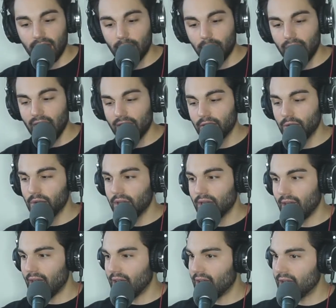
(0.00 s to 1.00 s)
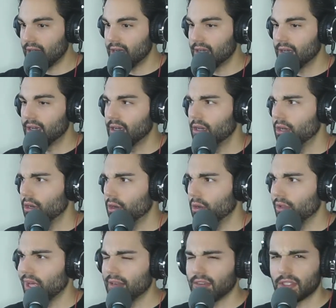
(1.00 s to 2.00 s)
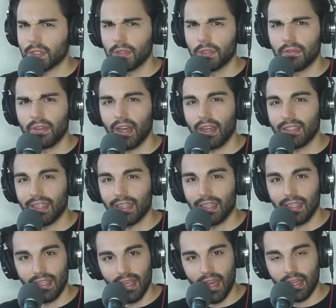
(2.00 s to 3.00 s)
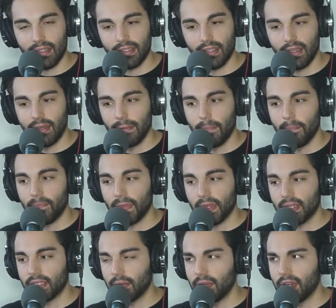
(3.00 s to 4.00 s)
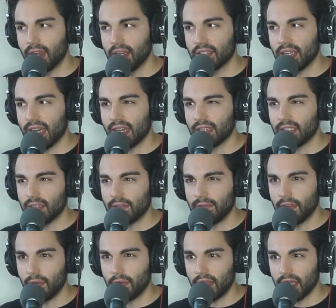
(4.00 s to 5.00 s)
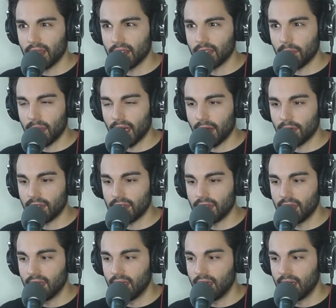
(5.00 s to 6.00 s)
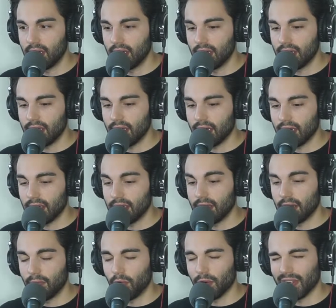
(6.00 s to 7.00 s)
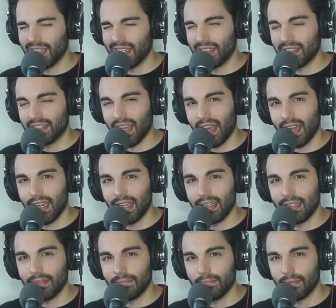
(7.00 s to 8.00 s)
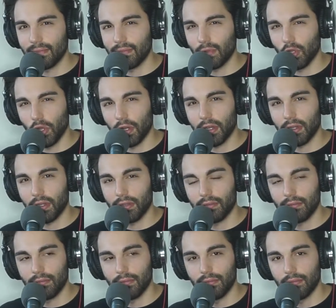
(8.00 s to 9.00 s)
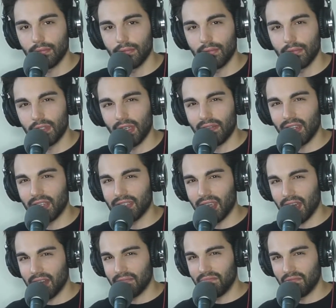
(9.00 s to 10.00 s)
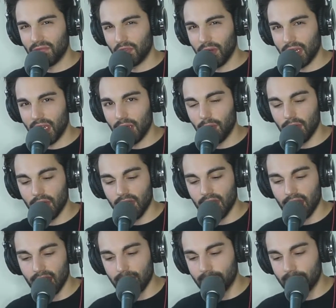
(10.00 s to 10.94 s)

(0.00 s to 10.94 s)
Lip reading: We haven't really had a whole lot of exclusive content yet. Some of you guys asked a few things about a more inside look, stuff that's kind of tricky with,